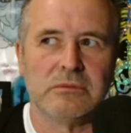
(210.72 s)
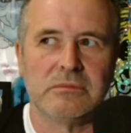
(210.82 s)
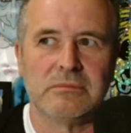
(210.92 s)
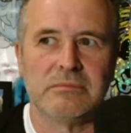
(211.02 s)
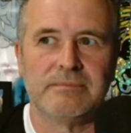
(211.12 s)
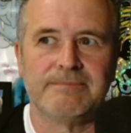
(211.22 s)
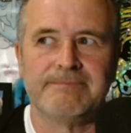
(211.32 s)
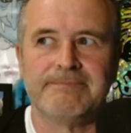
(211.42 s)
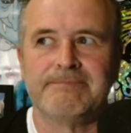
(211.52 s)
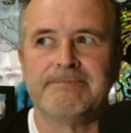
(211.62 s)
A bell is
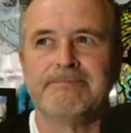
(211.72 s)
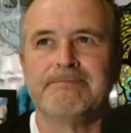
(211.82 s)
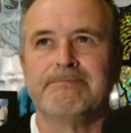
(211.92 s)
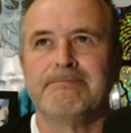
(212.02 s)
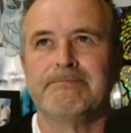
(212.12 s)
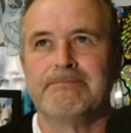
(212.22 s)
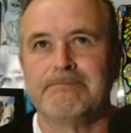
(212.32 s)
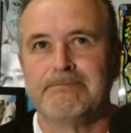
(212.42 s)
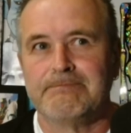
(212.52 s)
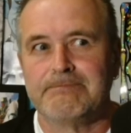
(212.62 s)
hollow, so it can
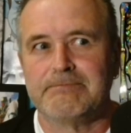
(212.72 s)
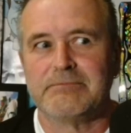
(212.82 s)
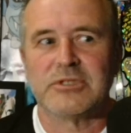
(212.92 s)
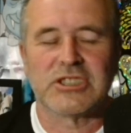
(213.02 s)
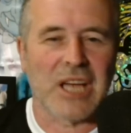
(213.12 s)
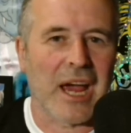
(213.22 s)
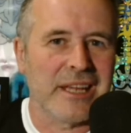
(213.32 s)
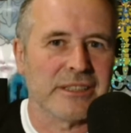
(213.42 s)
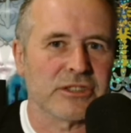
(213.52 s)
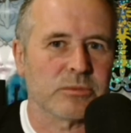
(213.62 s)
reverberate round. So
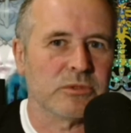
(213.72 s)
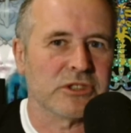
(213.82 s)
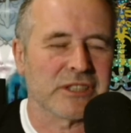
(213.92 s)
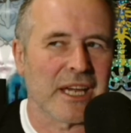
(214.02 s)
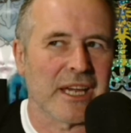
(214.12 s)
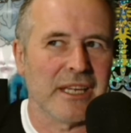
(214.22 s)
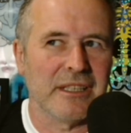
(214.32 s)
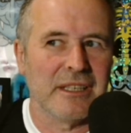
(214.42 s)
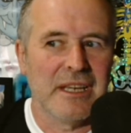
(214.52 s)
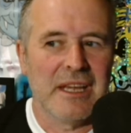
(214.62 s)
does this
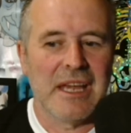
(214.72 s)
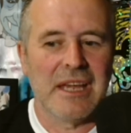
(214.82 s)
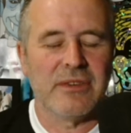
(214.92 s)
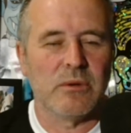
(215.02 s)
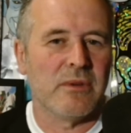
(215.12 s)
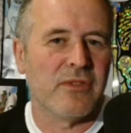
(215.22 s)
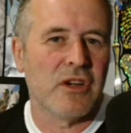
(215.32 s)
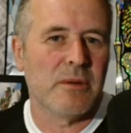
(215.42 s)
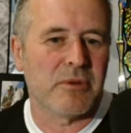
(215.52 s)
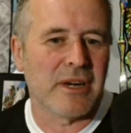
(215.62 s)
mean
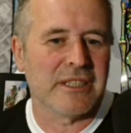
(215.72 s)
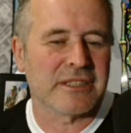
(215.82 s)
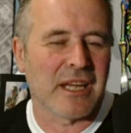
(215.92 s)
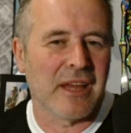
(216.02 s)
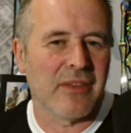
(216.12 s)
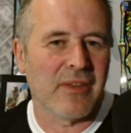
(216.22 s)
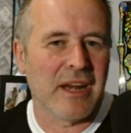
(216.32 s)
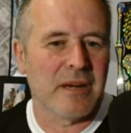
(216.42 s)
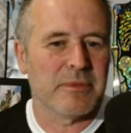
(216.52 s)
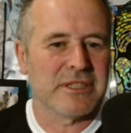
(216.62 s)

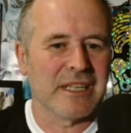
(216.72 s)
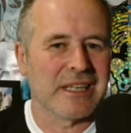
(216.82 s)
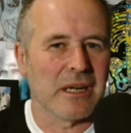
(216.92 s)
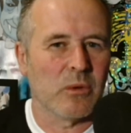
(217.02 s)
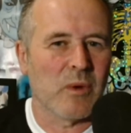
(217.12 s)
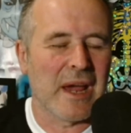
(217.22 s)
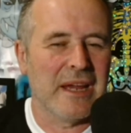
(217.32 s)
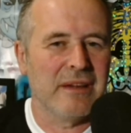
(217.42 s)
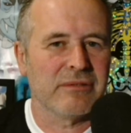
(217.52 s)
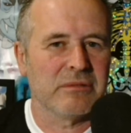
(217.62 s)
that the moon is
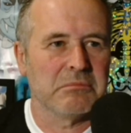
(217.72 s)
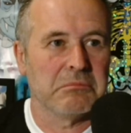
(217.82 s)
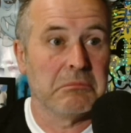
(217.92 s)
hollow?